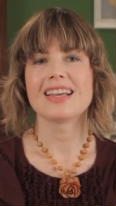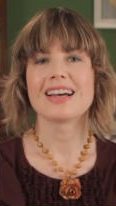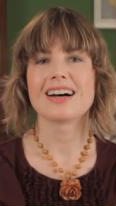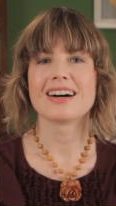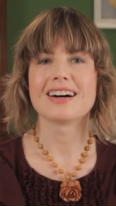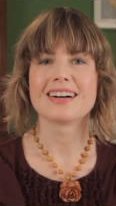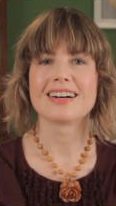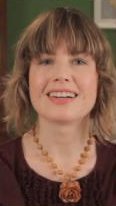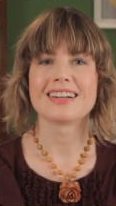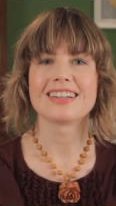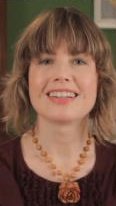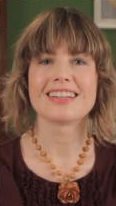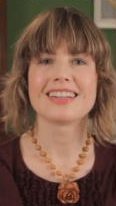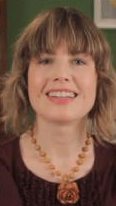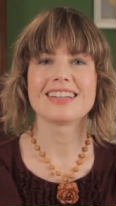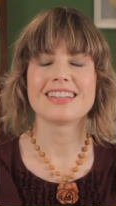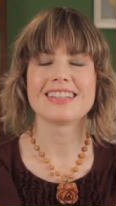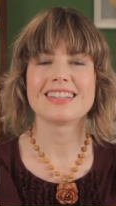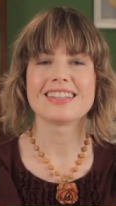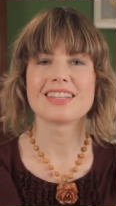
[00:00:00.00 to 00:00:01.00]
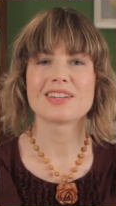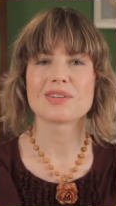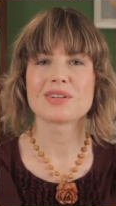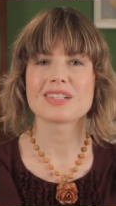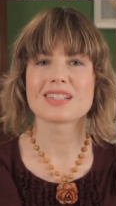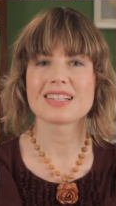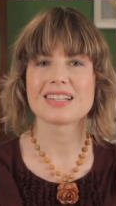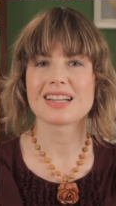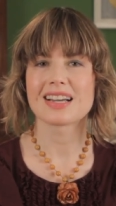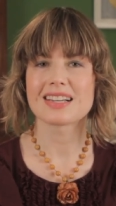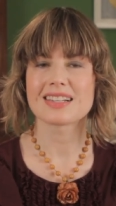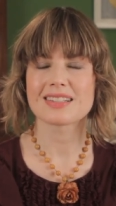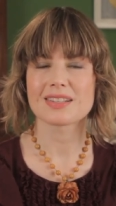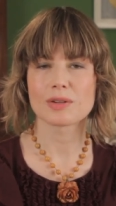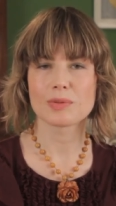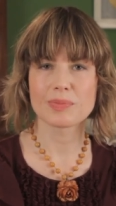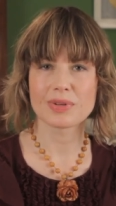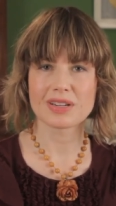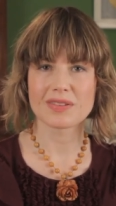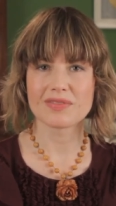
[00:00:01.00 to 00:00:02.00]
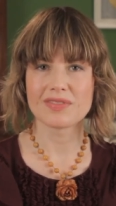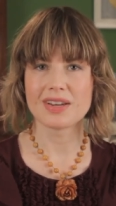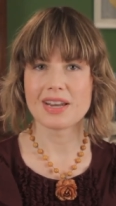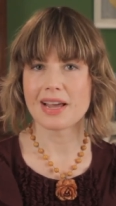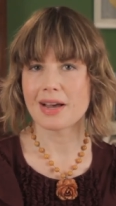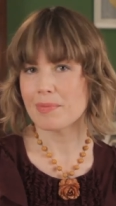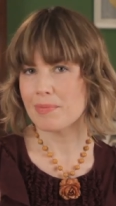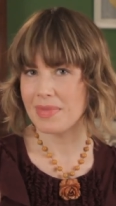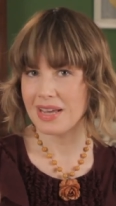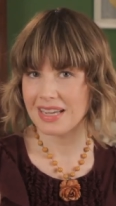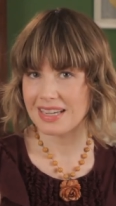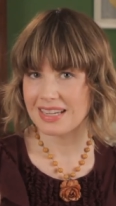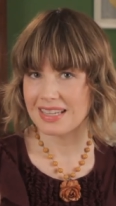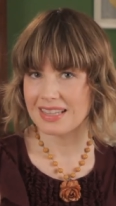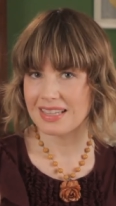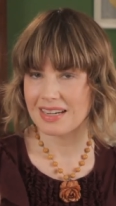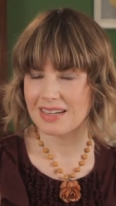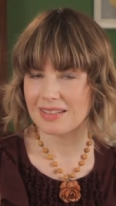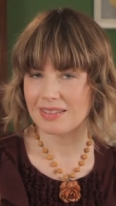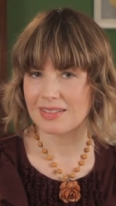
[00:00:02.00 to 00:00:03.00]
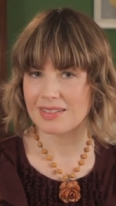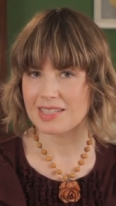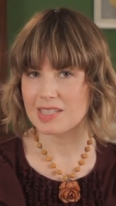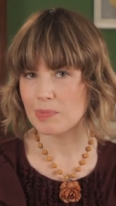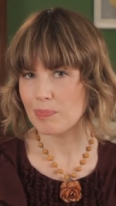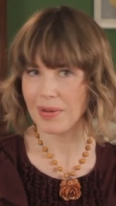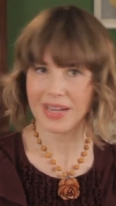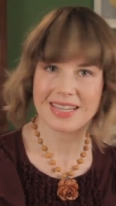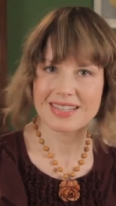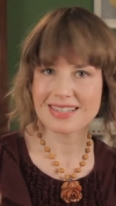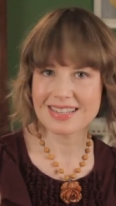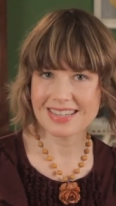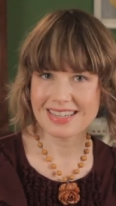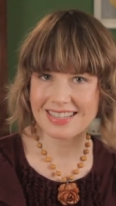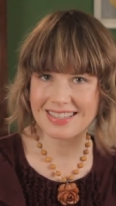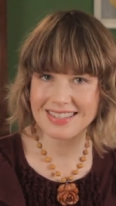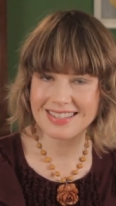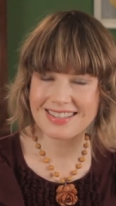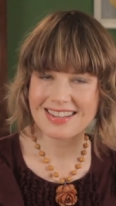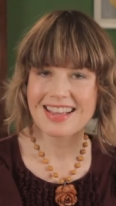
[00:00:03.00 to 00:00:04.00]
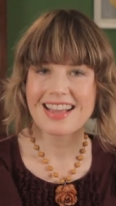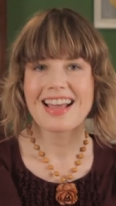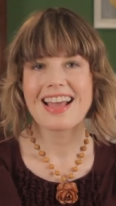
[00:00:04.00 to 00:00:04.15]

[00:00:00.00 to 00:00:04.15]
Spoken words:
There is a nice little bit of nutmeg in there, a little spiciness,